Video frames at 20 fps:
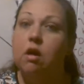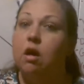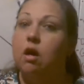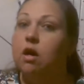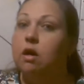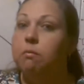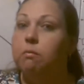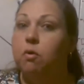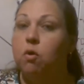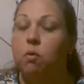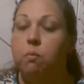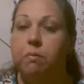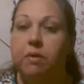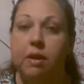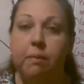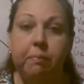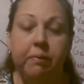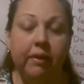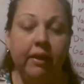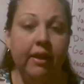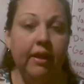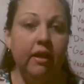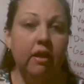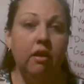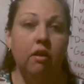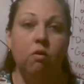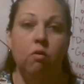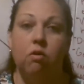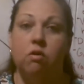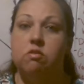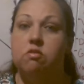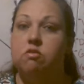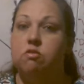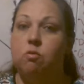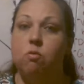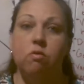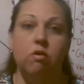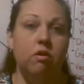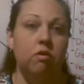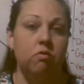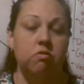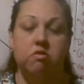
are manipulated or extorted,